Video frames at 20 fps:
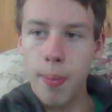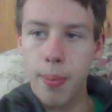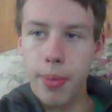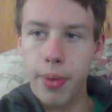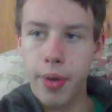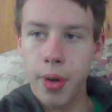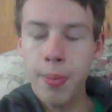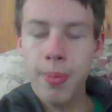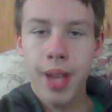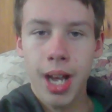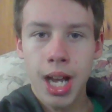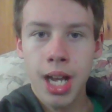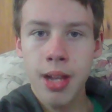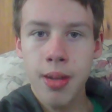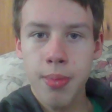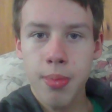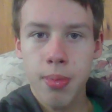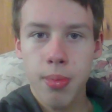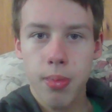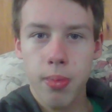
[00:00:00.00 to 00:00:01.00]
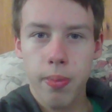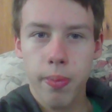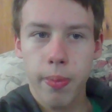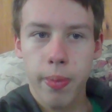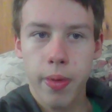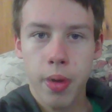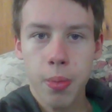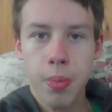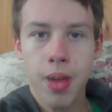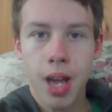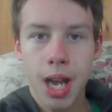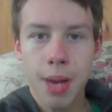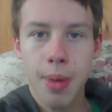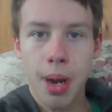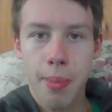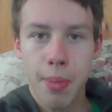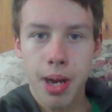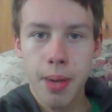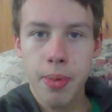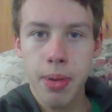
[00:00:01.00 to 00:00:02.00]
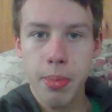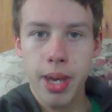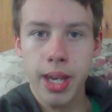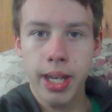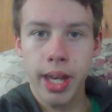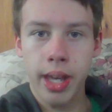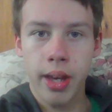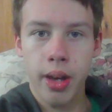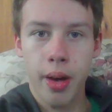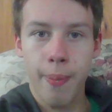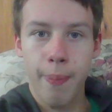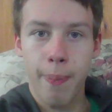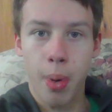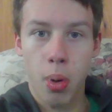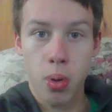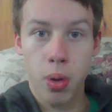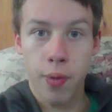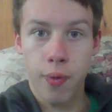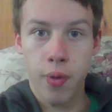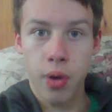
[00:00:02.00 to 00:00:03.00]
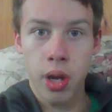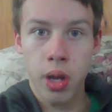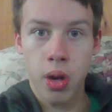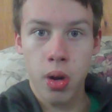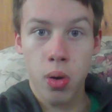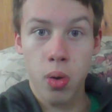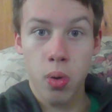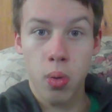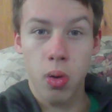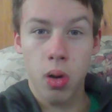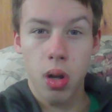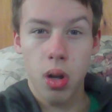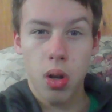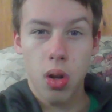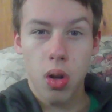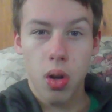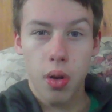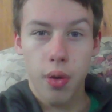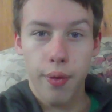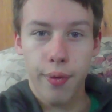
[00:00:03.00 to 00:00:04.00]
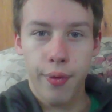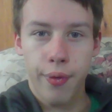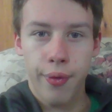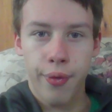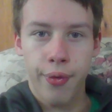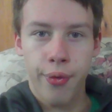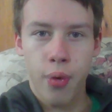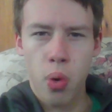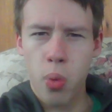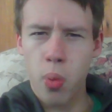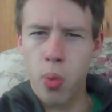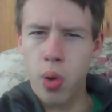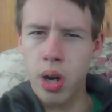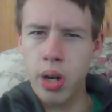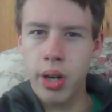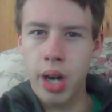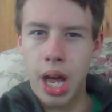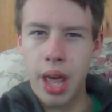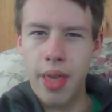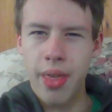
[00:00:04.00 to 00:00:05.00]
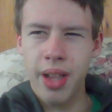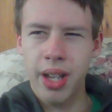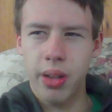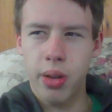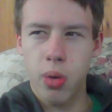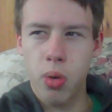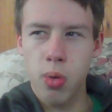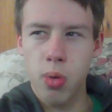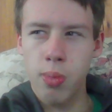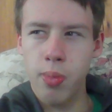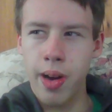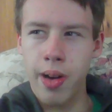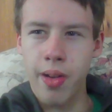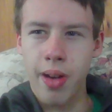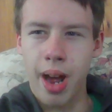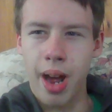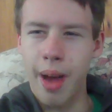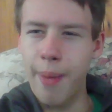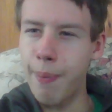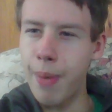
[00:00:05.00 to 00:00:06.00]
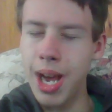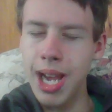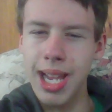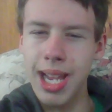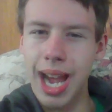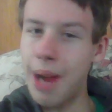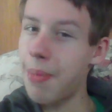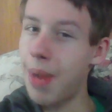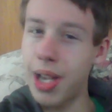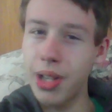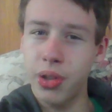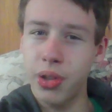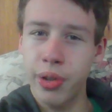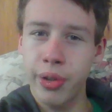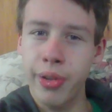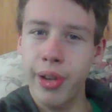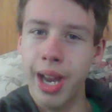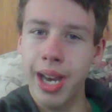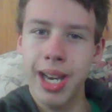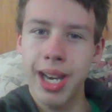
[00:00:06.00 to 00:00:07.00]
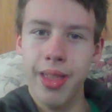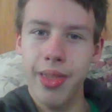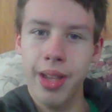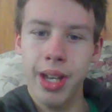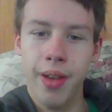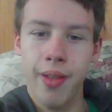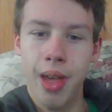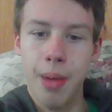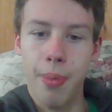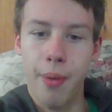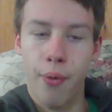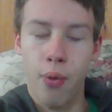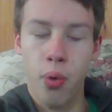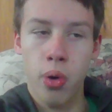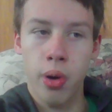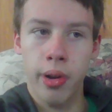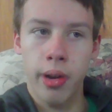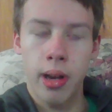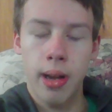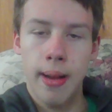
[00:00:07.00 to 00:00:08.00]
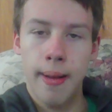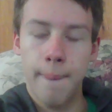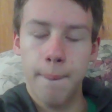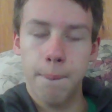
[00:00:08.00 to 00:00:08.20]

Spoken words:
Sometime I might be making a bonus video for one, I think Tomb Raider. I'm not sure. I didn't think of that before.